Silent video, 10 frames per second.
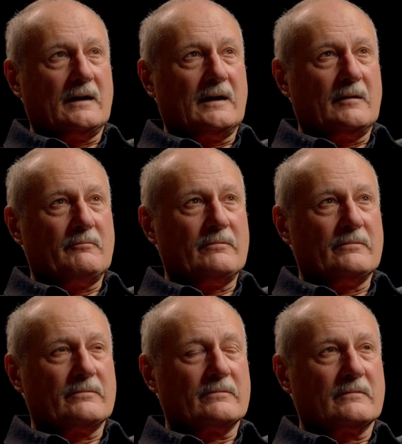um,
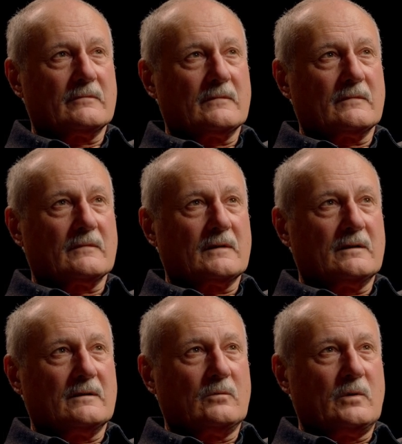
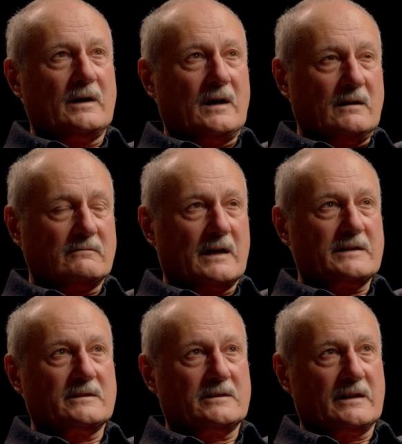we are
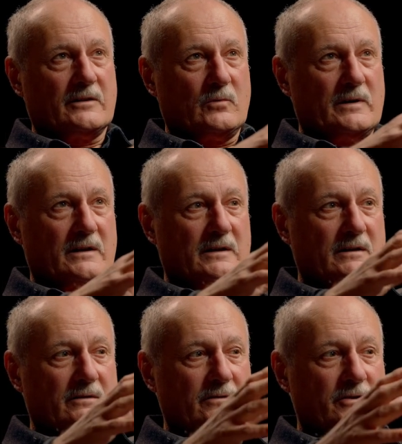writing together. We
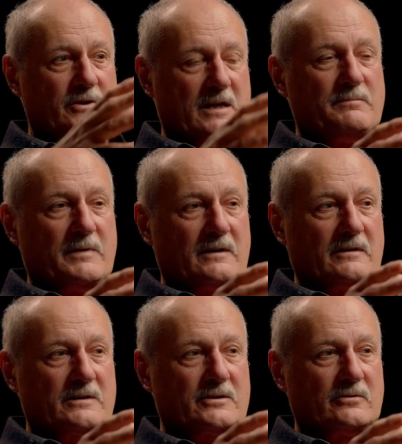are shaping
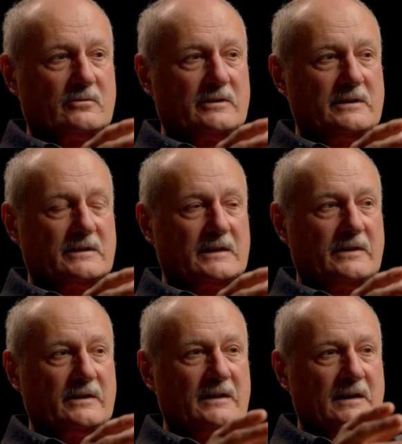the story
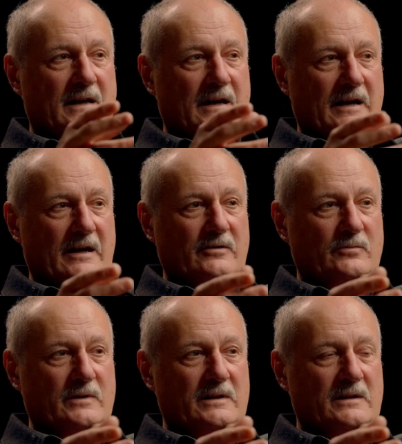together, and
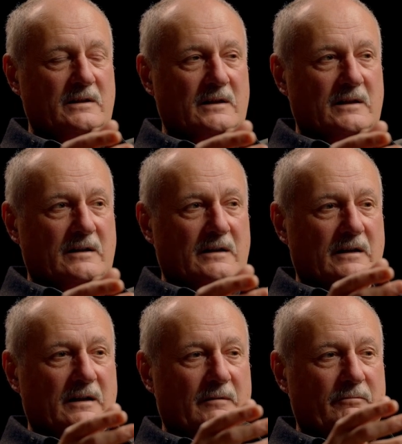we,
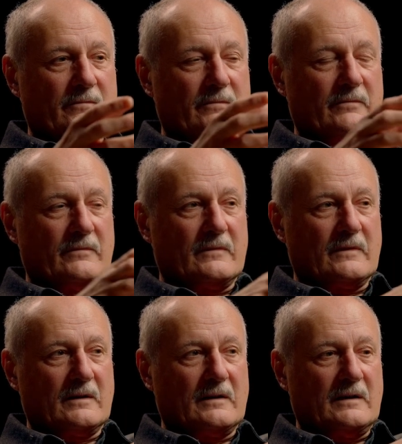um,
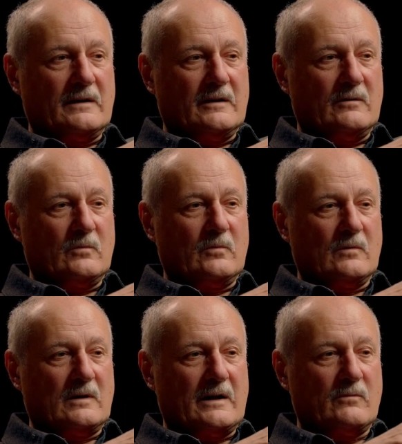uh,
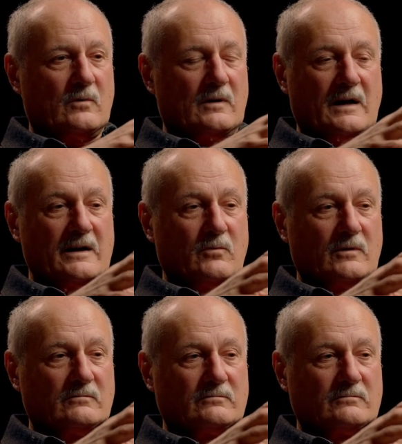I, I will